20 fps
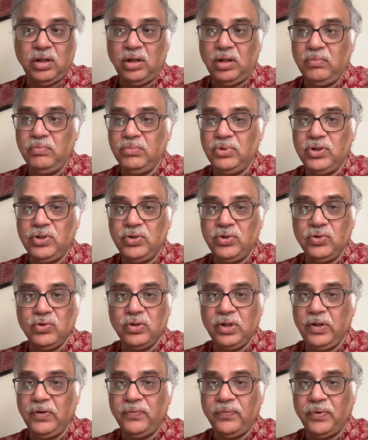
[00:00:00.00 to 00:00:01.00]
I'm
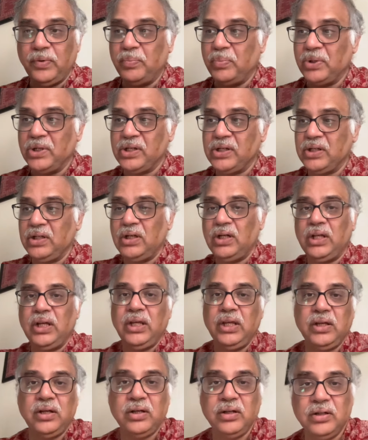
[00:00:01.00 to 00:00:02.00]
sure if a person
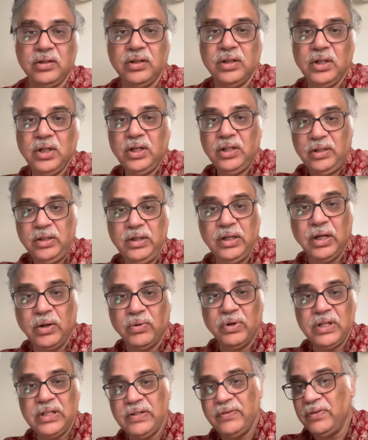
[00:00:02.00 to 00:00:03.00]
like
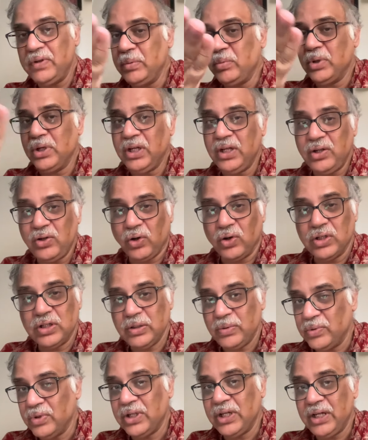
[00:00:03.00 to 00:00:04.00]
nowadays everybody talks
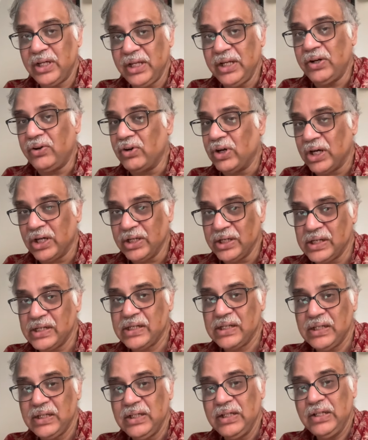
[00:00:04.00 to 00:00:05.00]
about getting
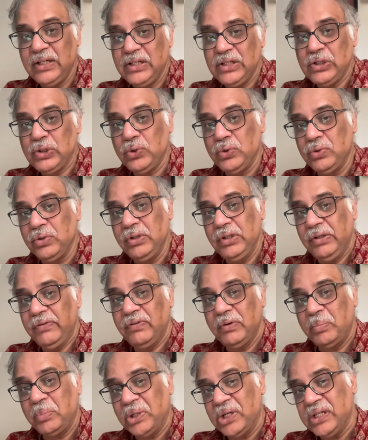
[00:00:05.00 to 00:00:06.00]
grants. So
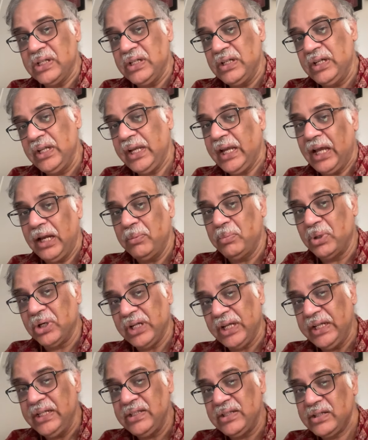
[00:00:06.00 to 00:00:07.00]
if a person like
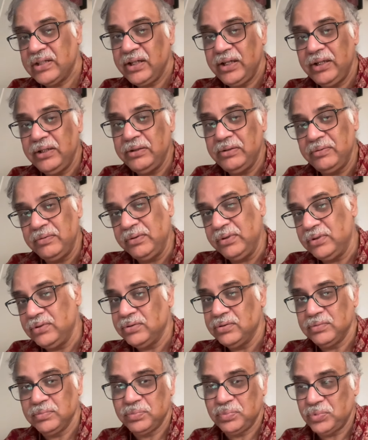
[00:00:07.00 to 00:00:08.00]
Albert
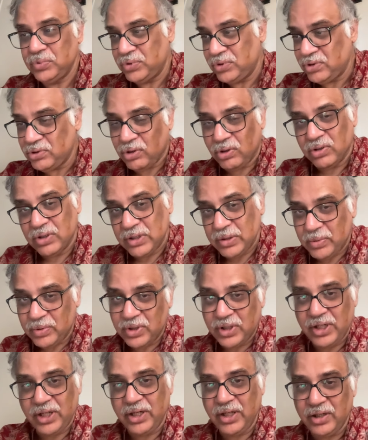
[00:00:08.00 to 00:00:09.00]
Einstein, talks
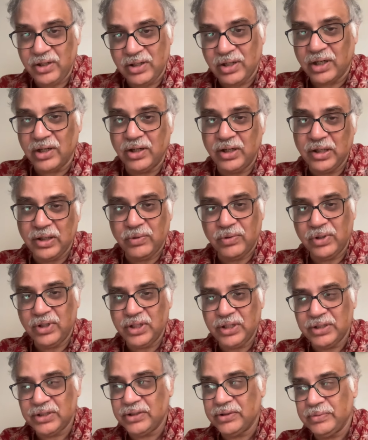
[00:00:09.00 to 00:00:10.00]
about getting grant
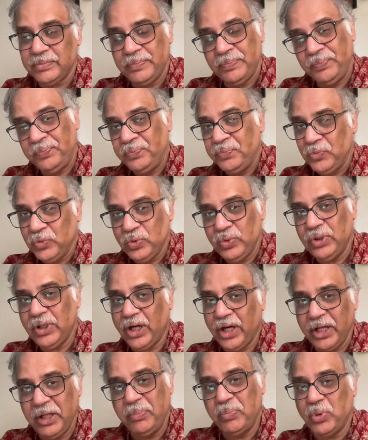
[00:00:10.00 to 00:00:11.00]
nowadays, with
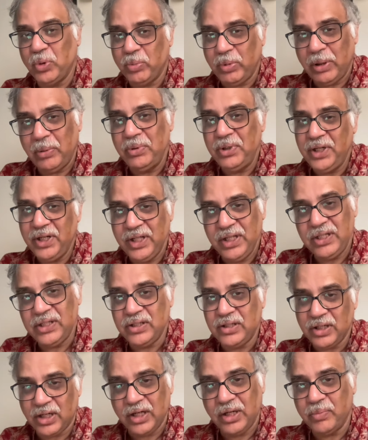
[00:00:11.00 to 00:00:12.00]
high probability his
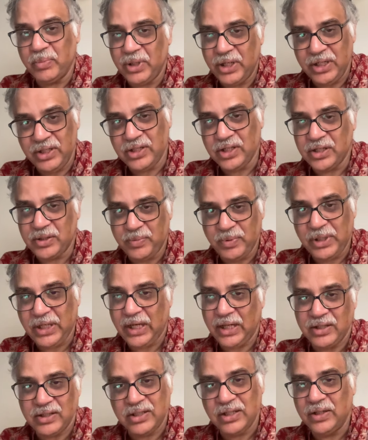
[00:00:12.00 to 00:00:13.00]
grant might just be
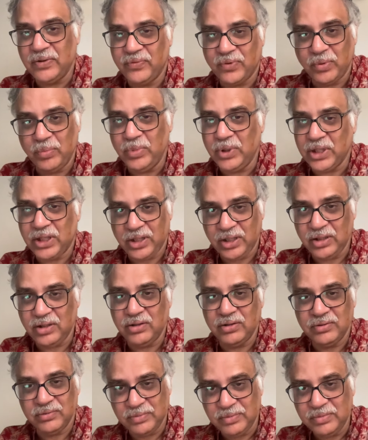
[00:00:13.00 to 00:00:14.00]
cancelled for making.